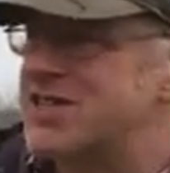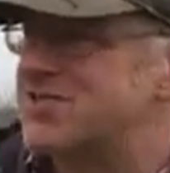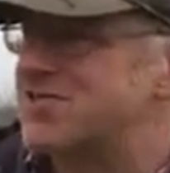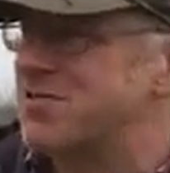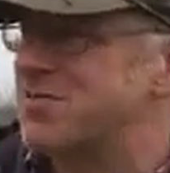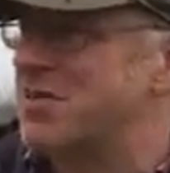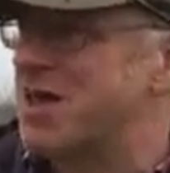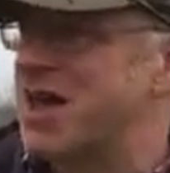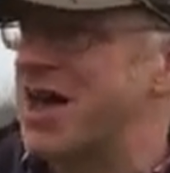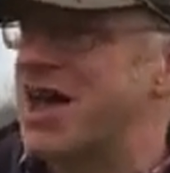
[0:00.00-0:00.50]

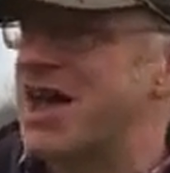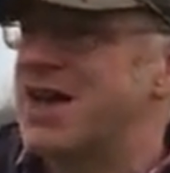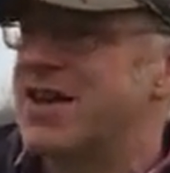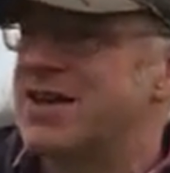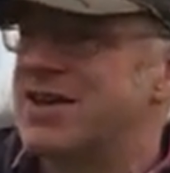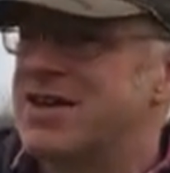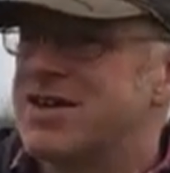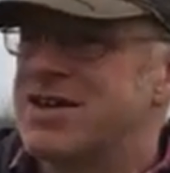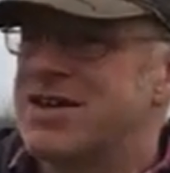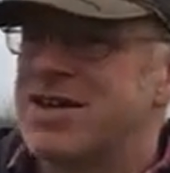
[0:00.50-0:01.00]
from there,
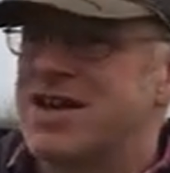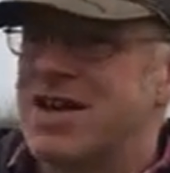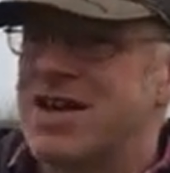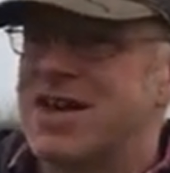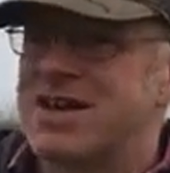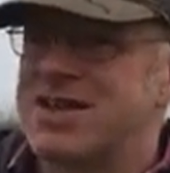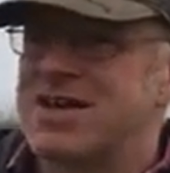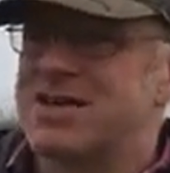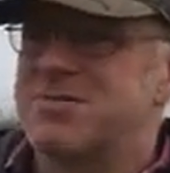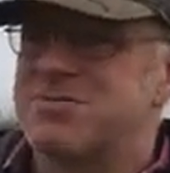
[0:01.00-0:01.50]

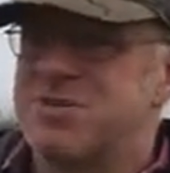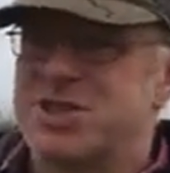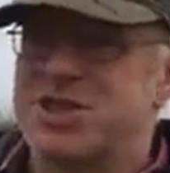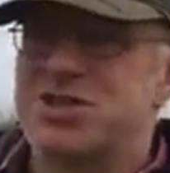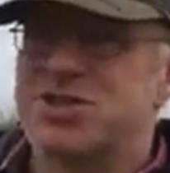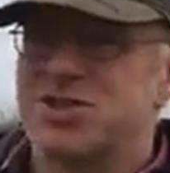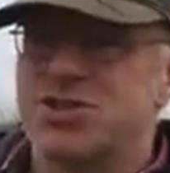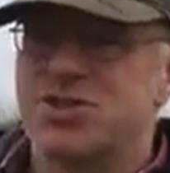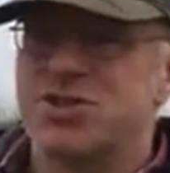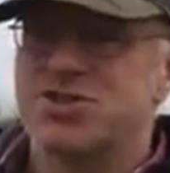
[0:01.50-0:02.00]
and I'm pretty
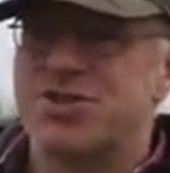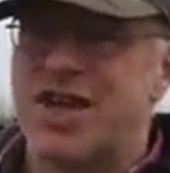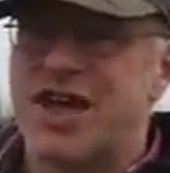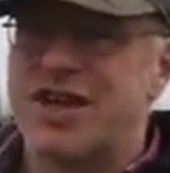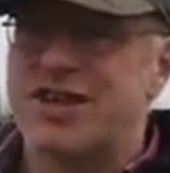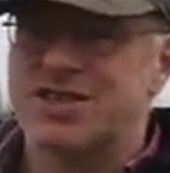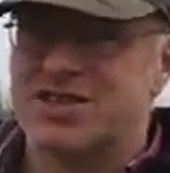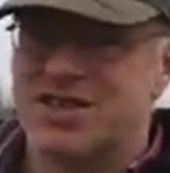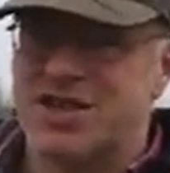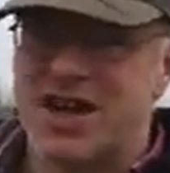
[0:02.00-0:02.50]
sure
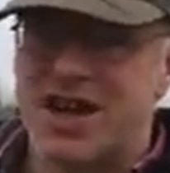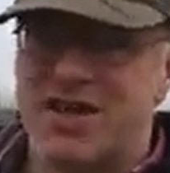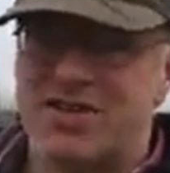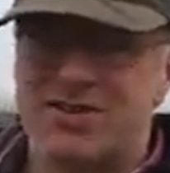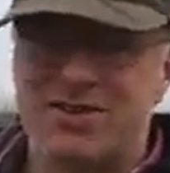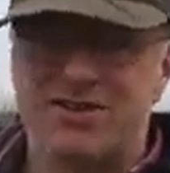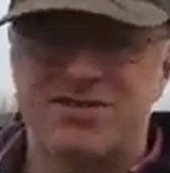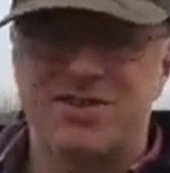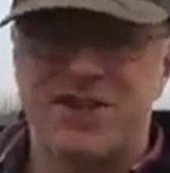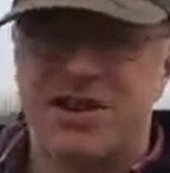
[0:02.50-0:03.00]
that is an
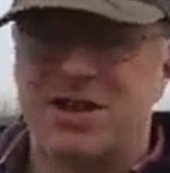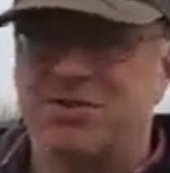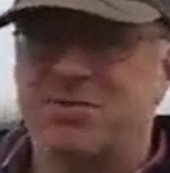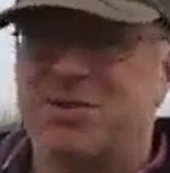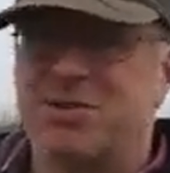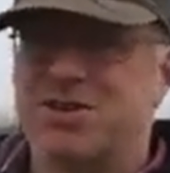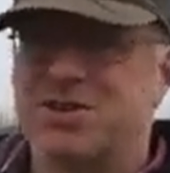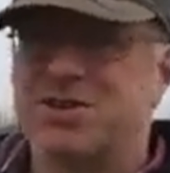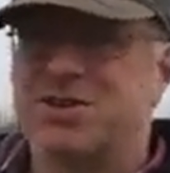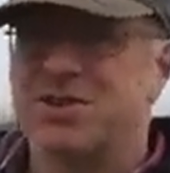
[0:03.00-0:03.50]
area of
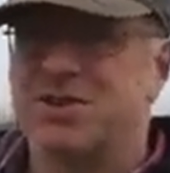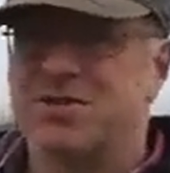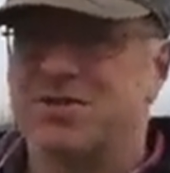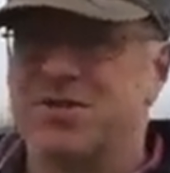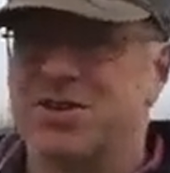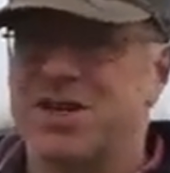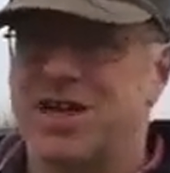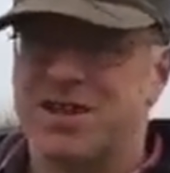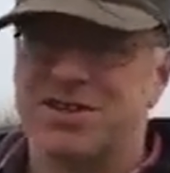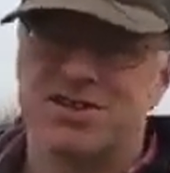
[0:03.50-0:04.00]
settlement.
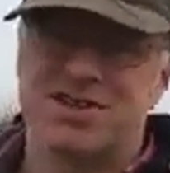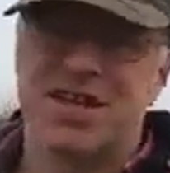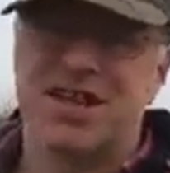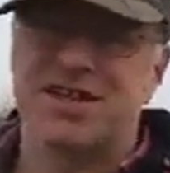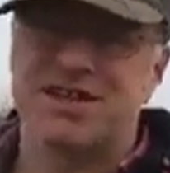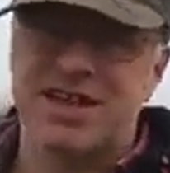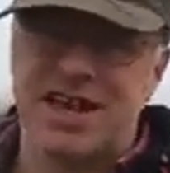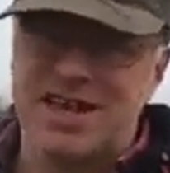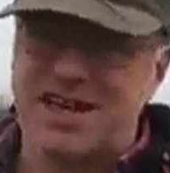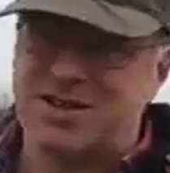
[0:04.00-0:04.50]
We can't say
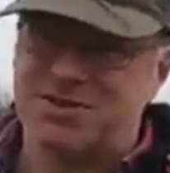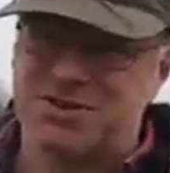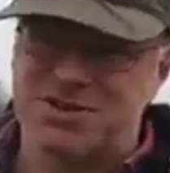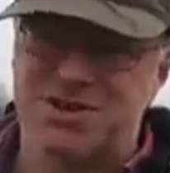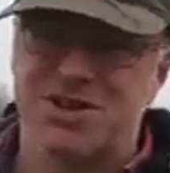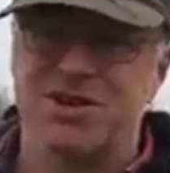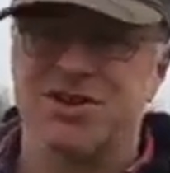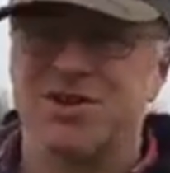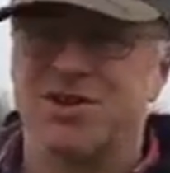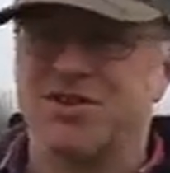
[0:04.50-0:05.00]
exactly
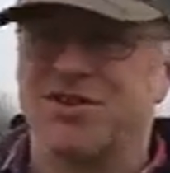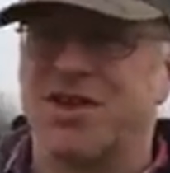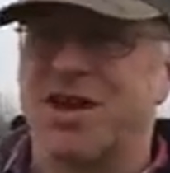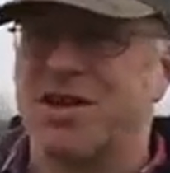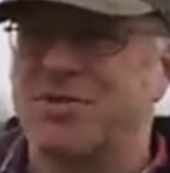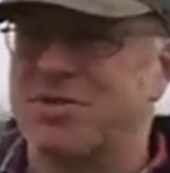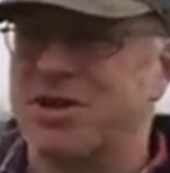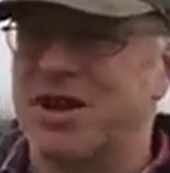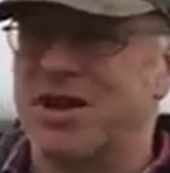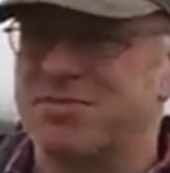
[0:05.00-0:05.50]
what's going on
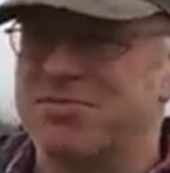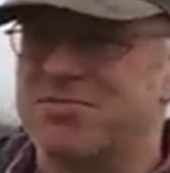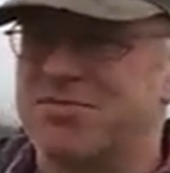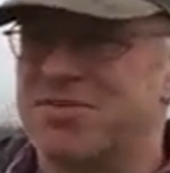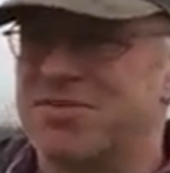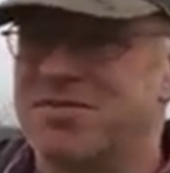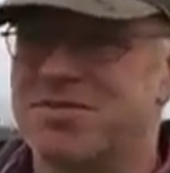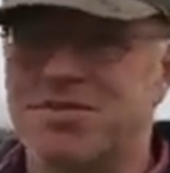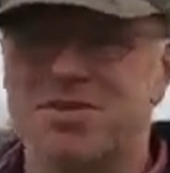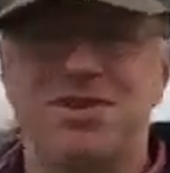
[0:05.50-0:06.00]
there, but I'm
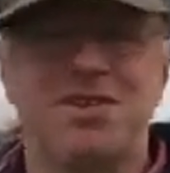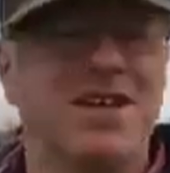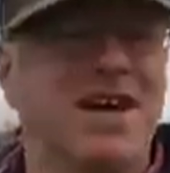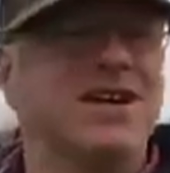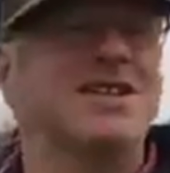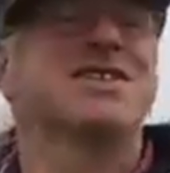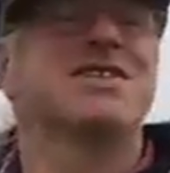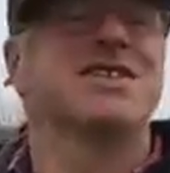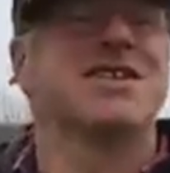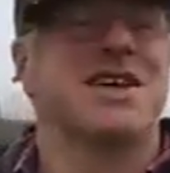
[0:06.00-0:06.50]

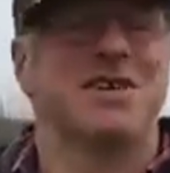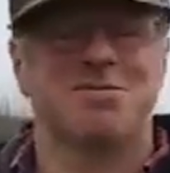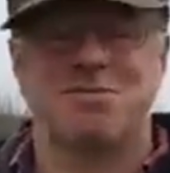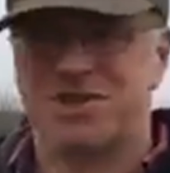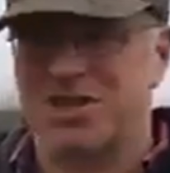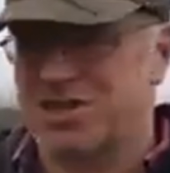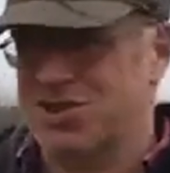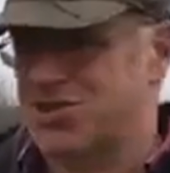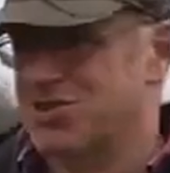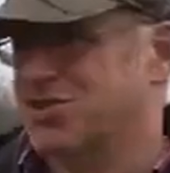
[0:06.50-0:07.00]

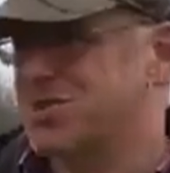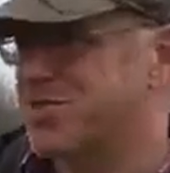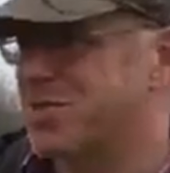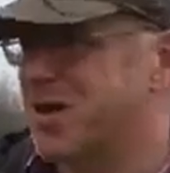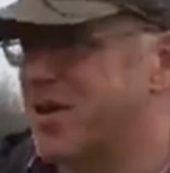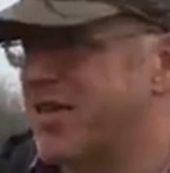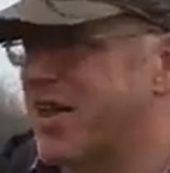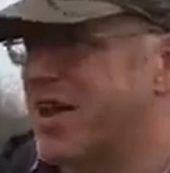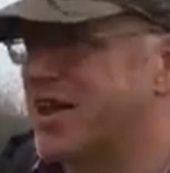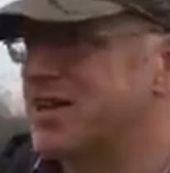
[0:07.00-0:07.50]
99% sure
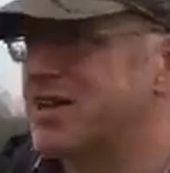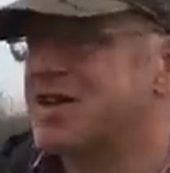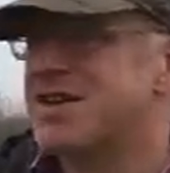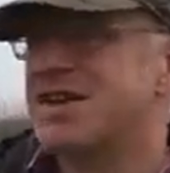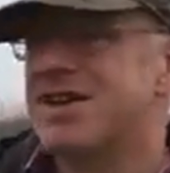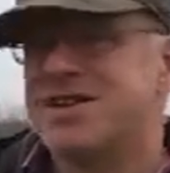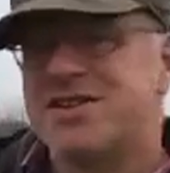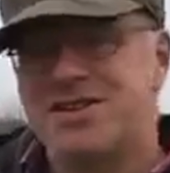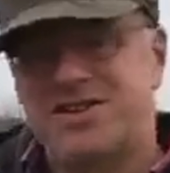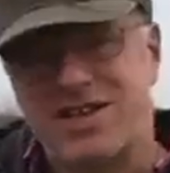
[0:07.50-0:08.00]
about that.
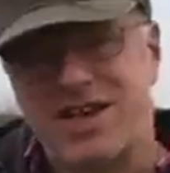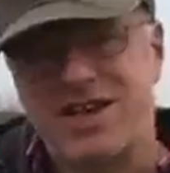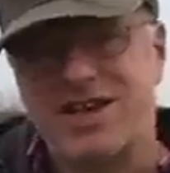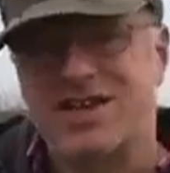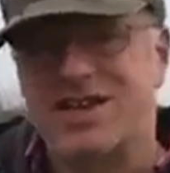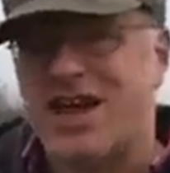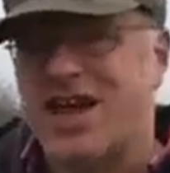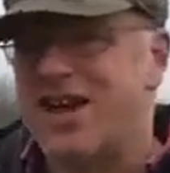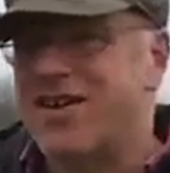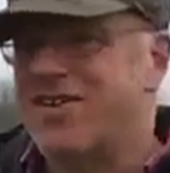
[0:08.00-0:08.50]
The
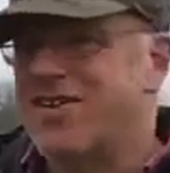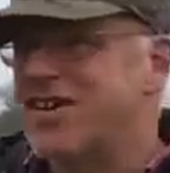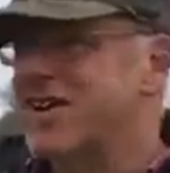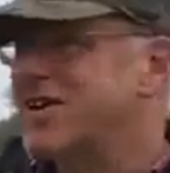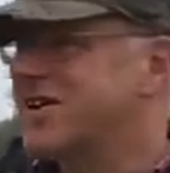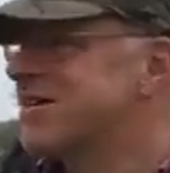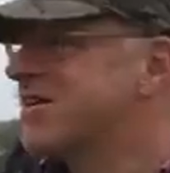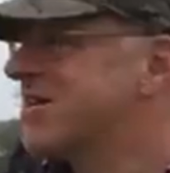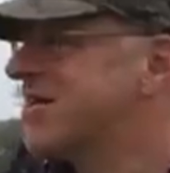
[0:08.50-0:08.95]
second area